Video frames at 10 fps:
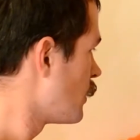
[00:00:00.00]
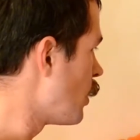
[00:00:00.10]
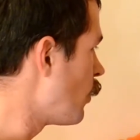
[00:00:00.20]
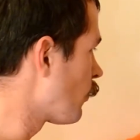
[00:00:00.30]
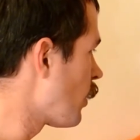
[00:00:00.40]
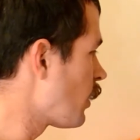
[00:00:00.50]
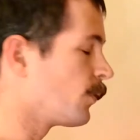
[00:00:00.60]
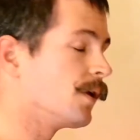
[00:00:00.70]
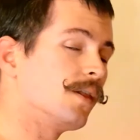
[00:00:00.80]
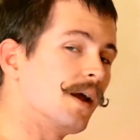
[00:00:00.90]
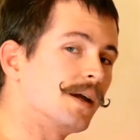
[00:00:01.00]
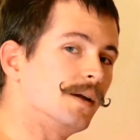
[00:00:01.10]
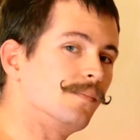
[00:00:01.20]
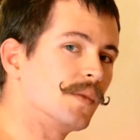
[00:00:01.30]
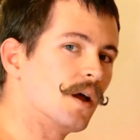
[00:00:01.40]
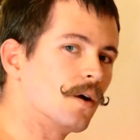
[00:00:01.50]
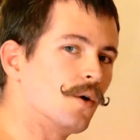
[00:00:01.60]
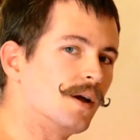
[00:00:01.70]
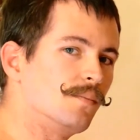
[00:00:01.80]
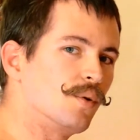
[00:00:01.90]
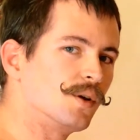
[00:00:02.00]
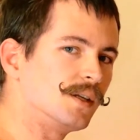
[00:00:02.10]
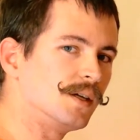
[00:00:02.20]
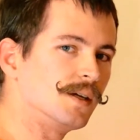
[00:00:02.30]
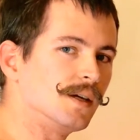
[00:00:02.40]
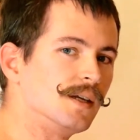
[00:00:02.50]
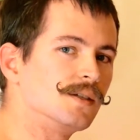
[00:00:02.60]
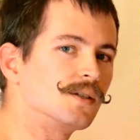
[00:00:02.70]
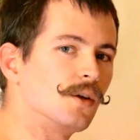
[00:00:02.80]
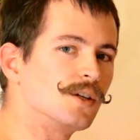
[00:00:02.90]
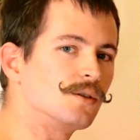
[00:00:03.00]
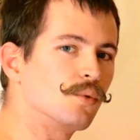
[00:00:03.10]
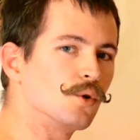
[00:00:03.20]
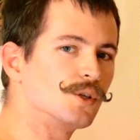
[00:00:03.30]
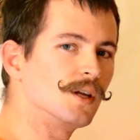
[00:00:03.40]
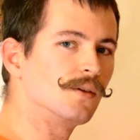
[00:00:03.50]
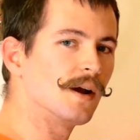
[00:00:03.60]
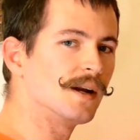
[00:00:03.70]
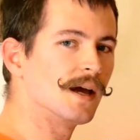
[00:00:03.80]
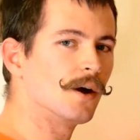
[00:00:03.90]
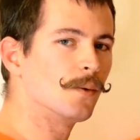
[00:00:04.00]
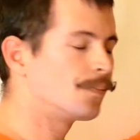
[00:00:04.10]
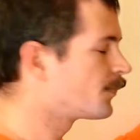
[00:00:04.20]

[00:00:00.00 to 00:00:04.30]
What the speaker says: Overall, I really like it. I'll go ahead and put the installation portion in right now.